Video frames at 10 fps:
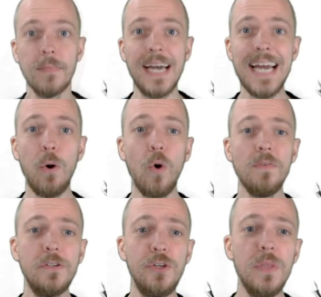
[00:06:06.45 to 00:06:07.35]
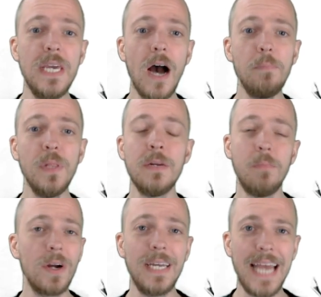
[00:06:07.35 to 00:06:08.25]
And now over to the Upland
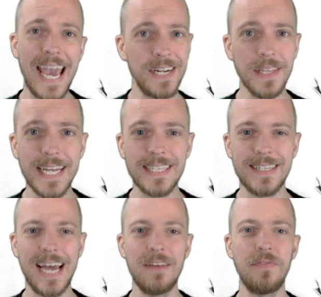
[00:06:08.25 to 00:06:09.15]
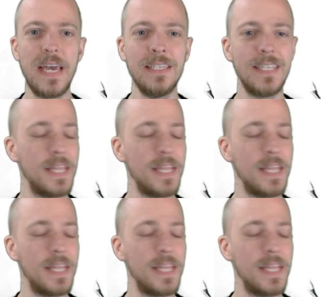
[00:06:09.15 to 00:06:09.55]
market analytics side of things.